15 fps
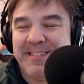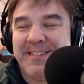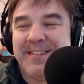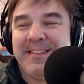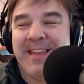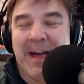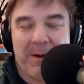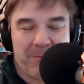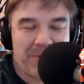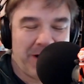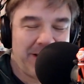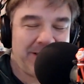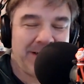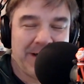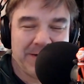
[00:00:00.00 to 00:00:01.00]
Cut. Yeah,
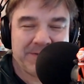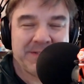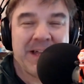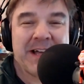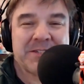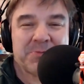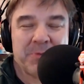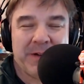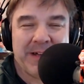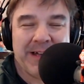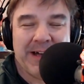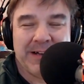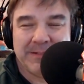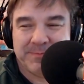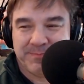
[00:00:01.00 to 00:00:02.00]
right. Next season on
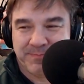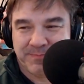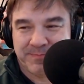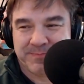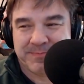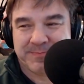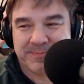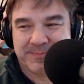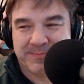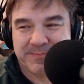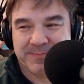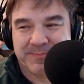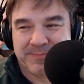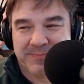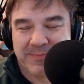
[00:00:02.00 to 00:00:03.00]

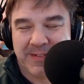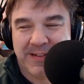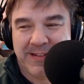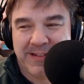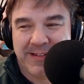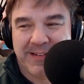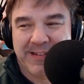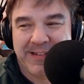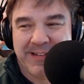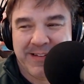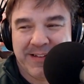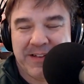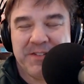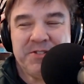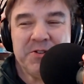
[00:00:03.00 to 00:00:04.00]
The Curse of Oak Island.